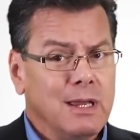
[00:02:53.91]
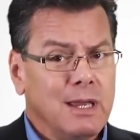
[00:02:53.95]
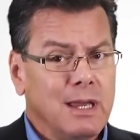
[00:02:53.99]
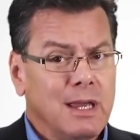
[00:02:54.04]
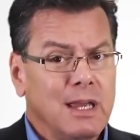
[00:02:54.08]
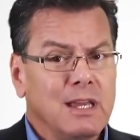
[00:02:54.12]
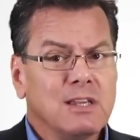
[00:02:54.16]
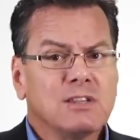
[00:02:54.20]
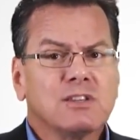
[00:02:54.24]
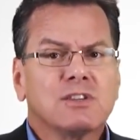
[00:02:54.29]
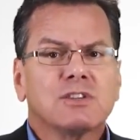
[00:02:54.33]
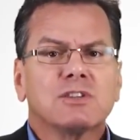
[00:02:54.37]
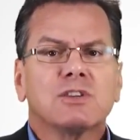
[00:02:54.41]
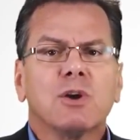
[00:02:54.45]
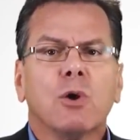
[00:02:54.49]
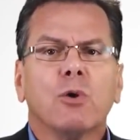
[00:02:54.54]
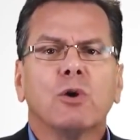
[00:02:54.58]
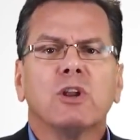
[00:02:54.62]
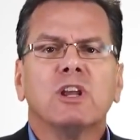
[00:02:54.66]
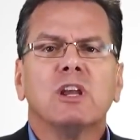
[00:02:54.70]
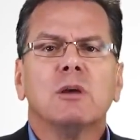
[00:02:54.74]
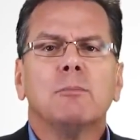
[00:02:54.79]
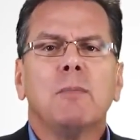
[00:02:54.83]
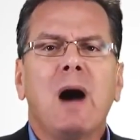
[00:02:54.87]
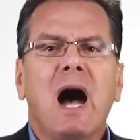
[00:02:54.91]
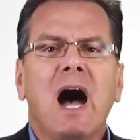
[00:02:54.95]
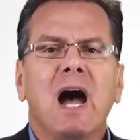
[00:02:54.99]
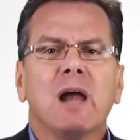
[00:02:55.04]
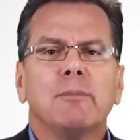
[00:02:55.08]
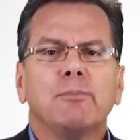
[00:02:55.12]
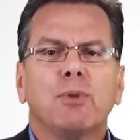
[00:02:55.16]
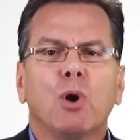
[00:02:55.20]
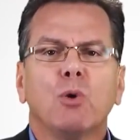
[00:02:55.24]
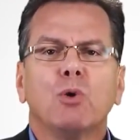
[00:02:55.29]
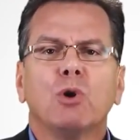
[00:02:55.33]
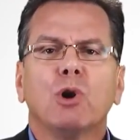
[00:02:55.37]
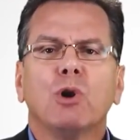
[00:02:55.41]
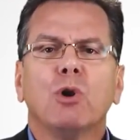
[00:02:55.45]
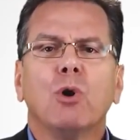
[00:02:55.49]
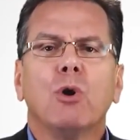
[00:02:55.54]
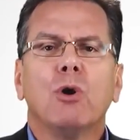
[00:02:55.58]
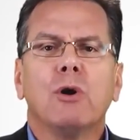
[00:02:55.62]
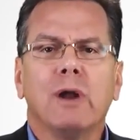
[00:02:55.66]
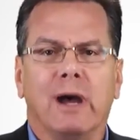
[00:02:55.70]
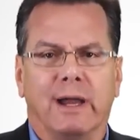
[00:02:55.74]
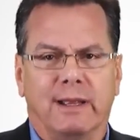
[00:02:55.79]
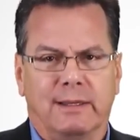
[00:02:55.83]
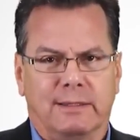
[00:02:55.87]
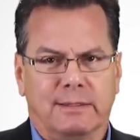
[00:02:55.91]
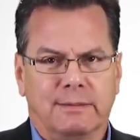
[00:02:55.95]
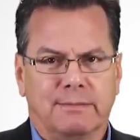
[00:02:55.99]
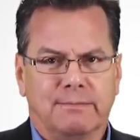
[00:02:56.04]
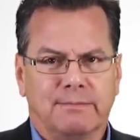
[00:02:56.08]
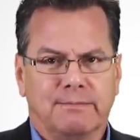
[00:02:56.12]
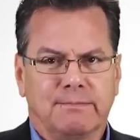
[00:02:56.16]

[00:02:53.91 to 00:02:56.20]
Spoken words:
is sodium hypochlorite.